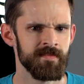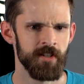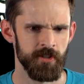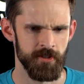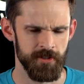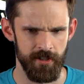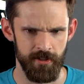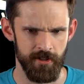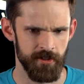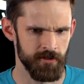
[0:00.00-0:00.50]

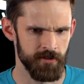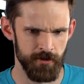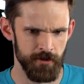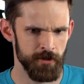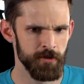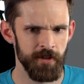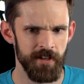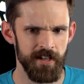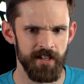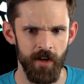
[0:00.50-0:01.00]
there's there's this
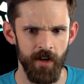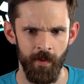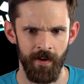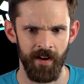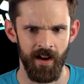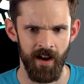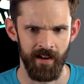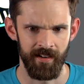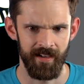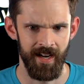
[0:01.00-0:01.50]
nudity
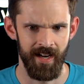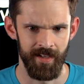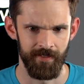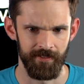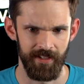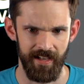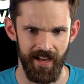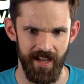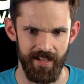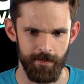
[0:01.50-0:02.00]
going on, kind
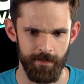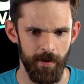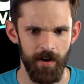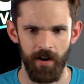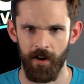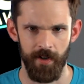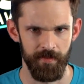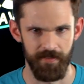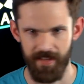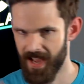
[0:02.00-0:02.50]
of like as
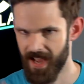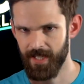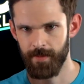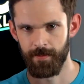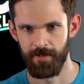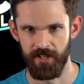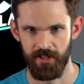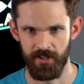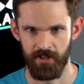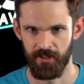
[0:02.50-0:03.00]
part of the
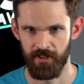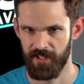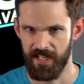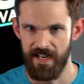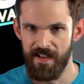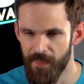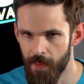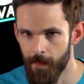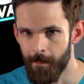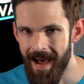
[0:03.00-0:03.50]
exposition, just
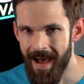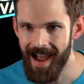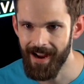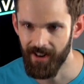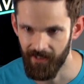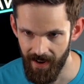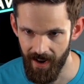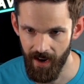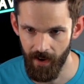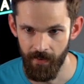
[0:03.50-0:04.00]
in the
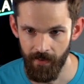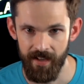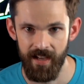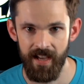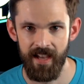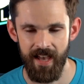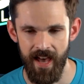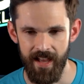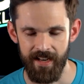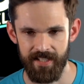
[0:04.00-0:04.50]
background,
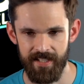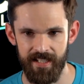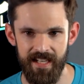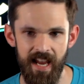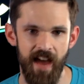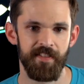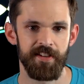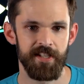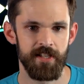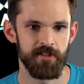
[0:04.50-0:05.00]
and it's like,
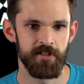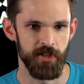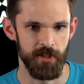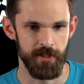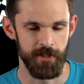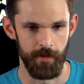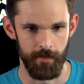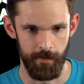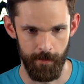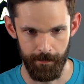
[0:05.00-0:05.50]
yeah, this is
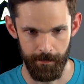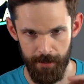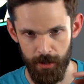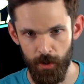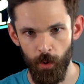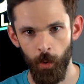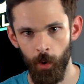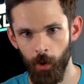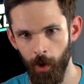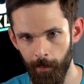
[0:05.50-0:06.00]
just the, the
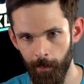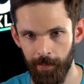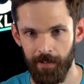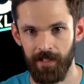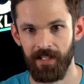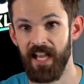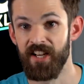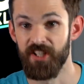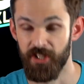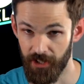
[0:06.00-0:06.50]
pure
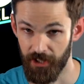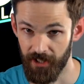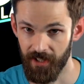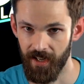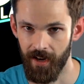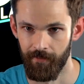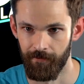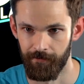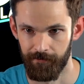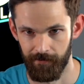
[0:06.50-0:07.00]
pleasure
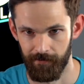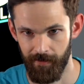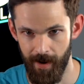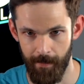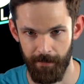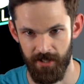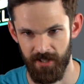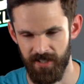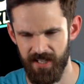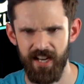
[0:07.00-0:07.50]
of
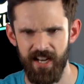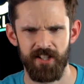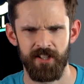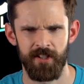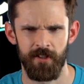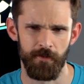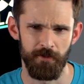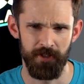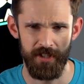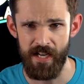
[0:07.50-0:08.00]

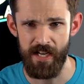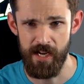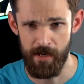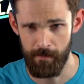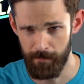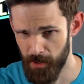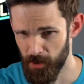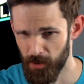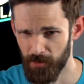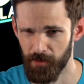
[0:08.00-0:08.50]
representation, of
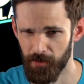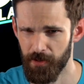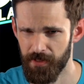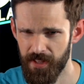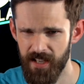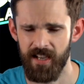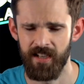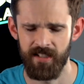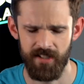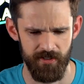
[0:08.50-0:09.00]
seeing beautiful
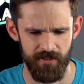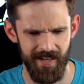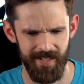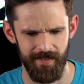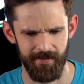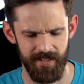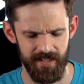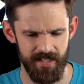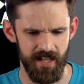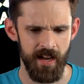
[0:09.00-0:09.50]
things,
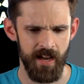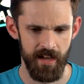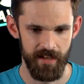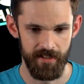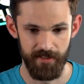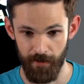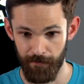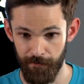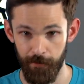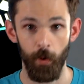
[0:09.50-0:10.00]
attractive things,
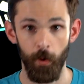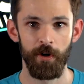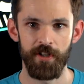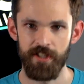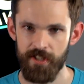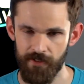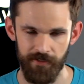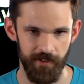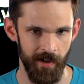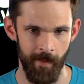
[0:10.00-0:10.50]

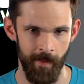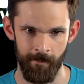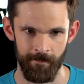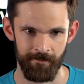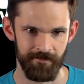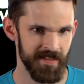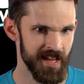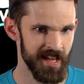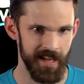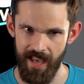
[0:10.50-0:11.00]
divorced
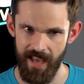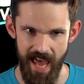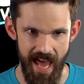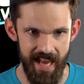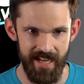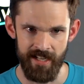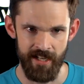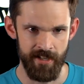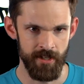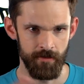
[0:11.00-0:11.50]
from
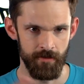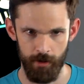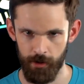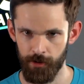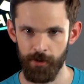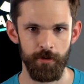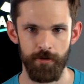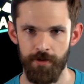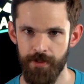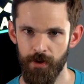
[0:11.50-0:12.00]
any
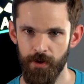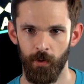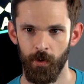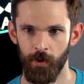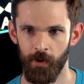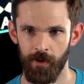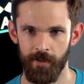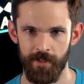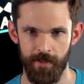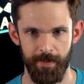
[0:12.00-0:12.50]
truth
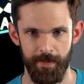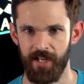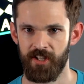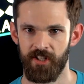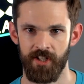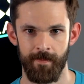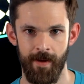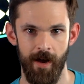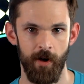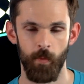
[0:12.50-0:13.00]
or
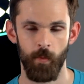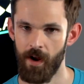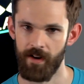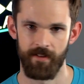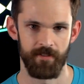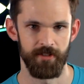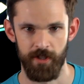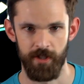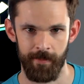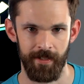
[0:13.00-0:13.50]
depiction about what
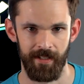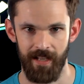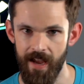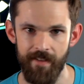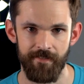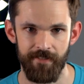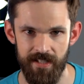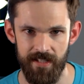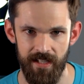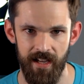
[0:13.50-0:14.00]
human
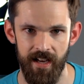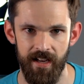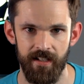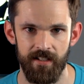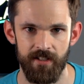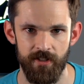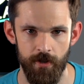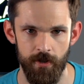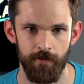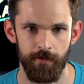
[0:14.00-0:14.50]
life is like
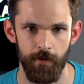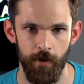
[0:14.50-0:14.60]
and so